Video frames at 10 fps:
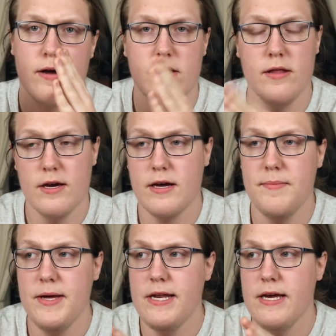the
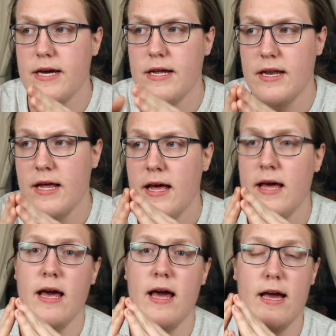comedian
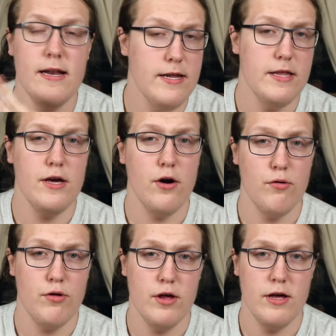into the
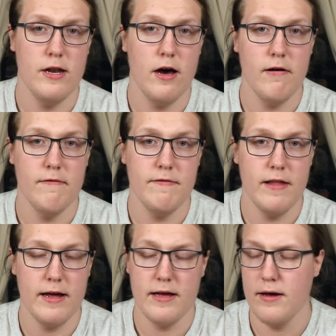ocean of
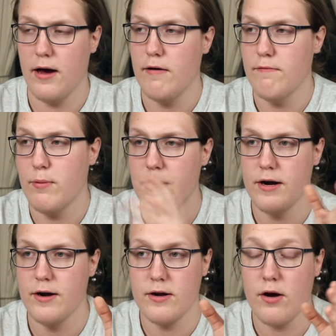
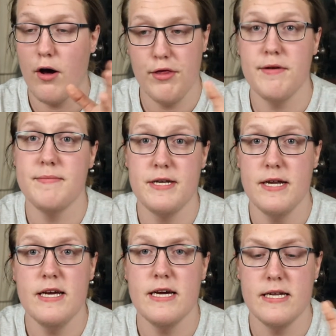where Gotham
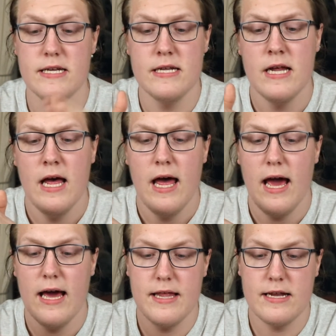City is,
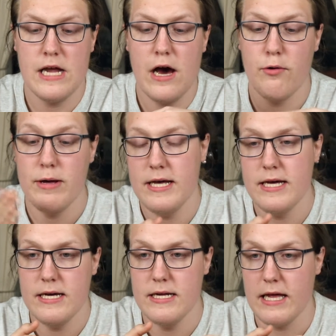and that's how
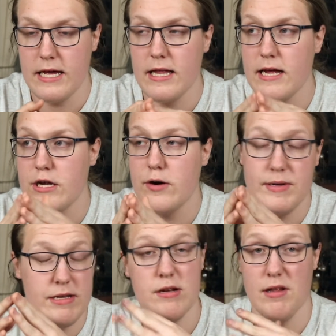
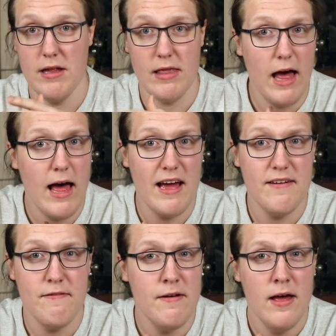he's still
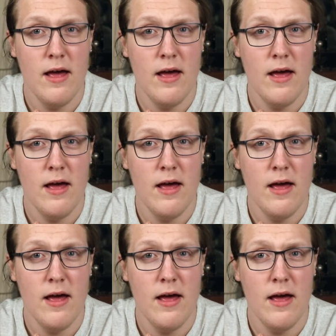alive